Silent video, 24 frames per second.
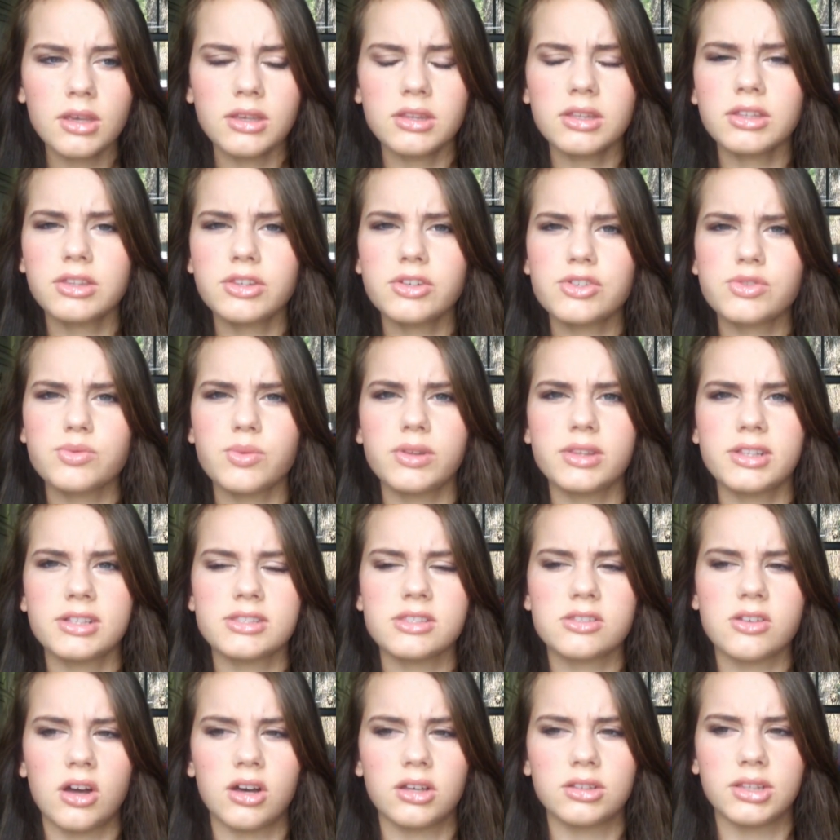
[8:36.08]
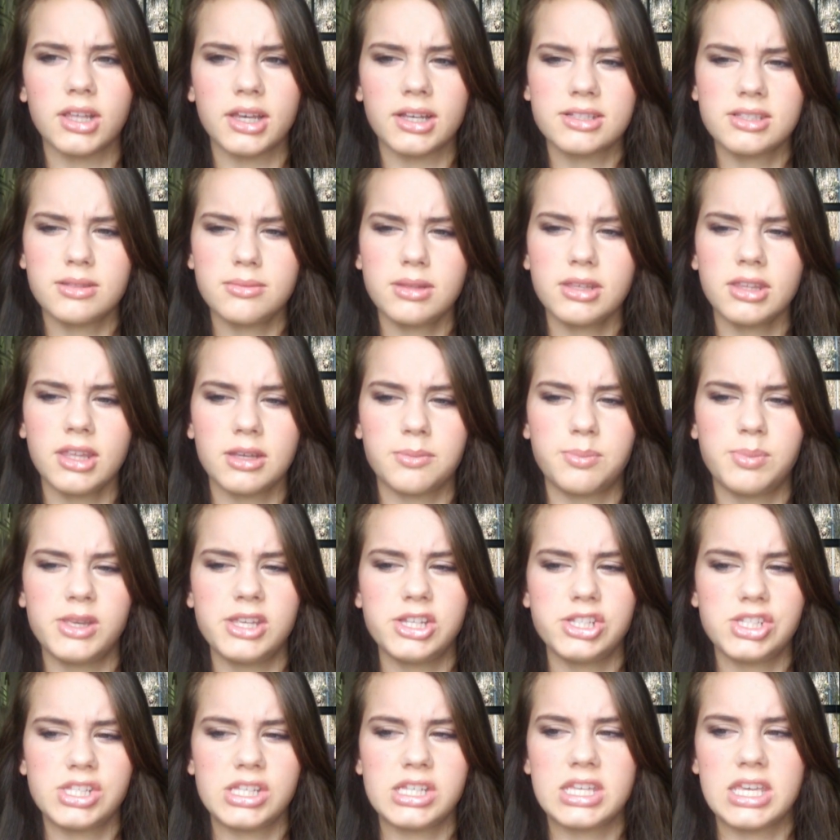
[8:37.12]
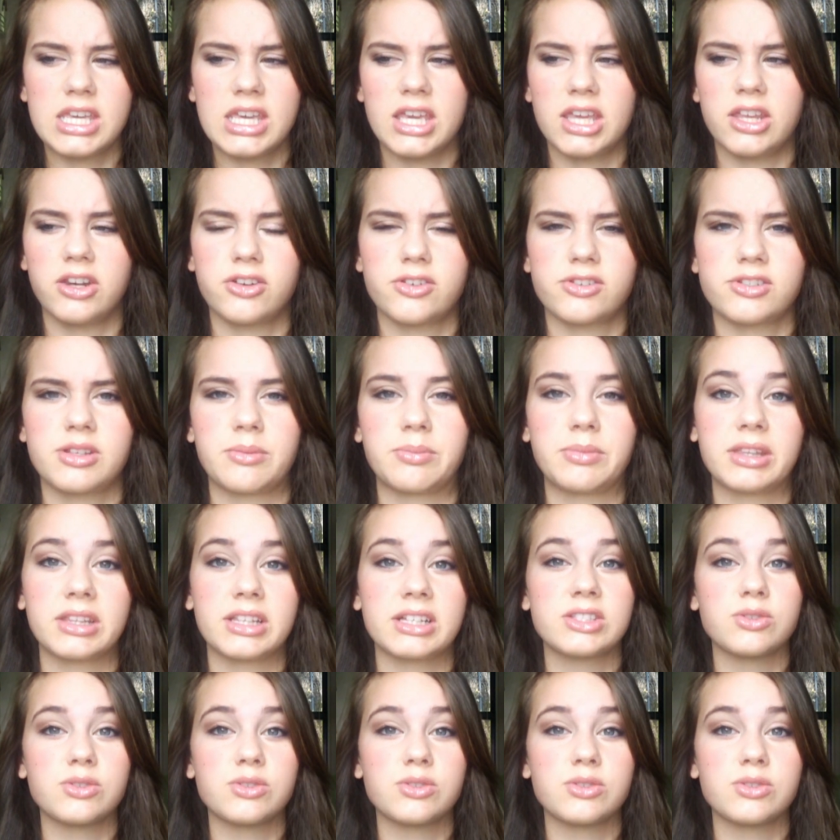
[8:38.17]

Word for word: I think there's one that's called like something like Peachy Keen or something